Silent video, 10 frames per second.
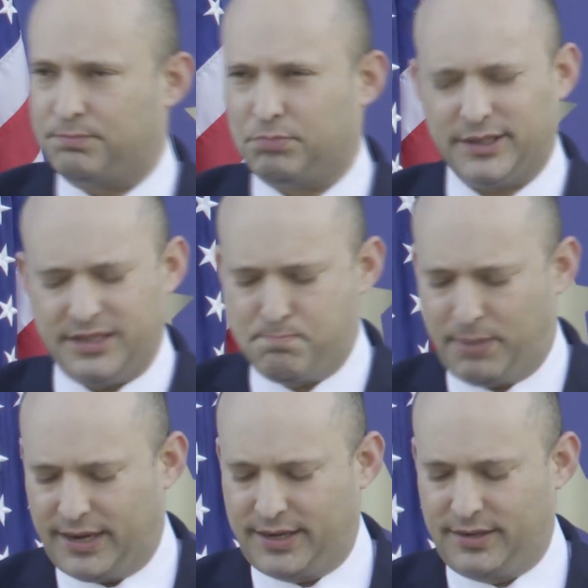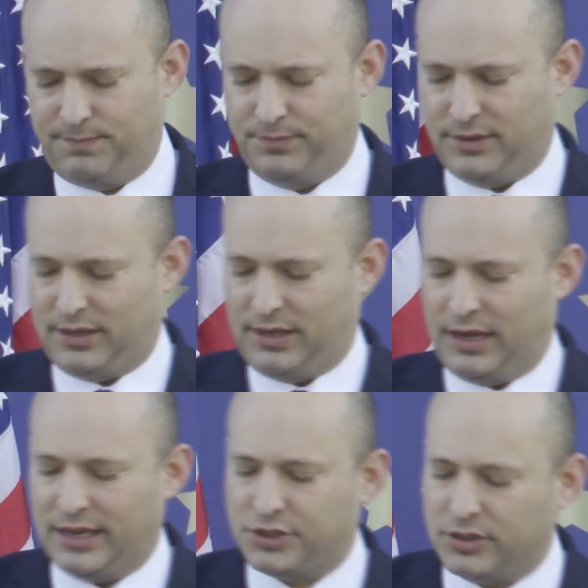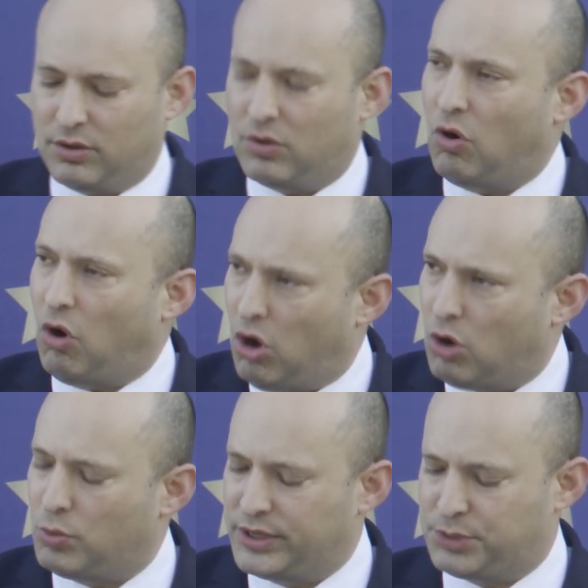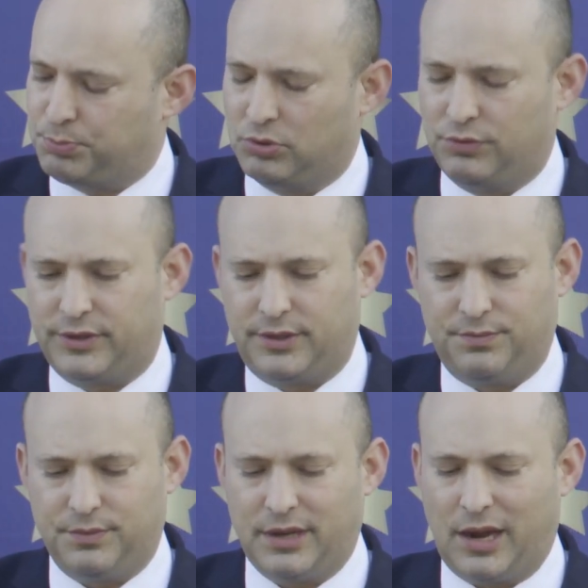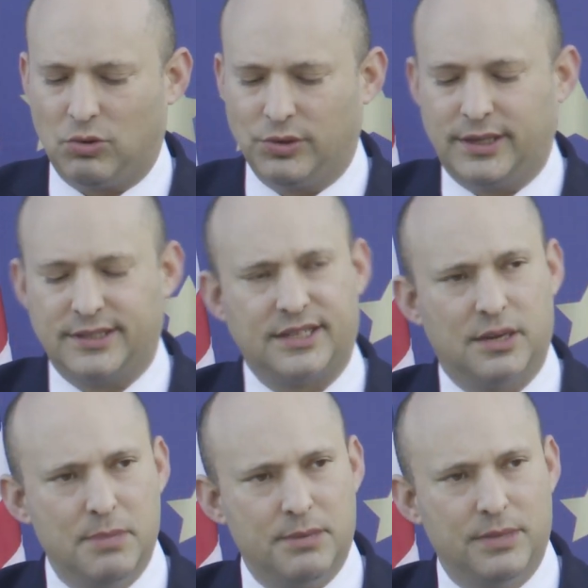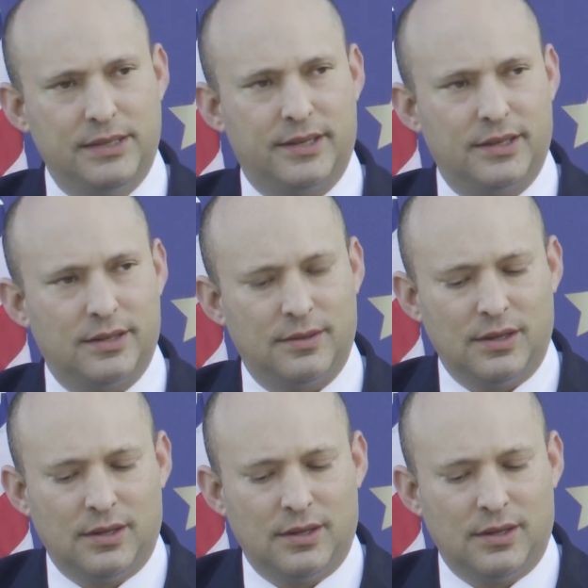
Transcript: President Biden has always proven not only his commitment to